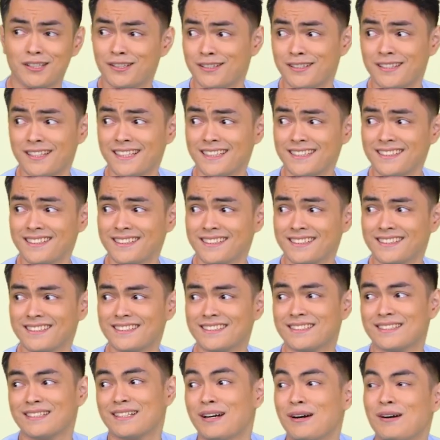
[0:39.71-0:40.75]
This?
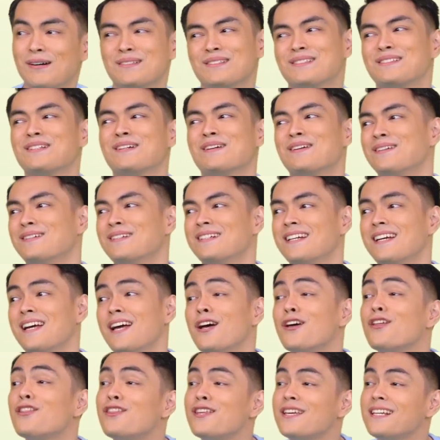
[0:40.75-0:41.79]
Oh, no.
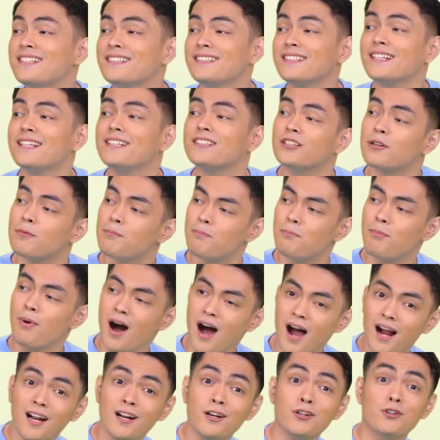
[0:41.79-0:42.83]
This is a
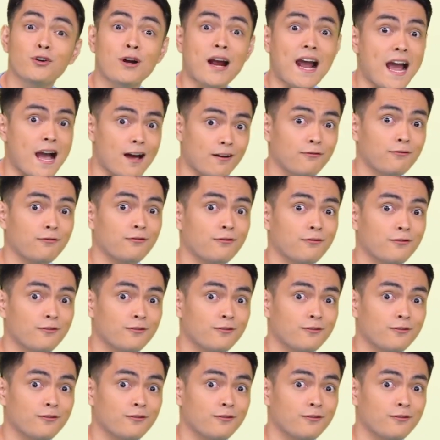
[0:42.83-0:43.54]
bar graph.